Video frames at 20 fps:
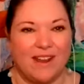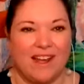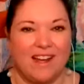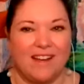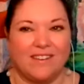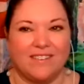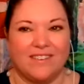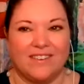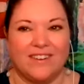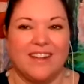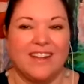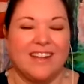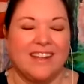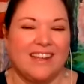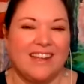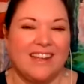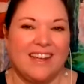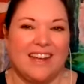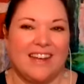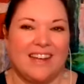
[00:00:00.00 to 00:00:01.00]

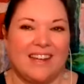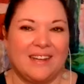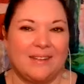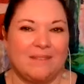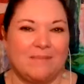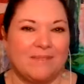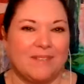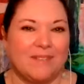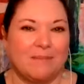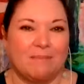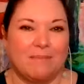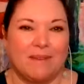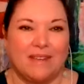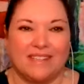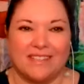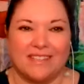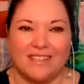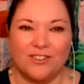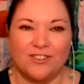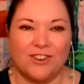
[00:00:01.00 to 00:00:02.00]
down some
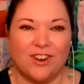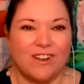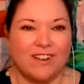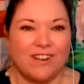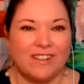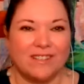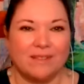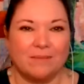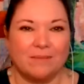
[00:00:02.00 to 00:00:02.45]
basic drawing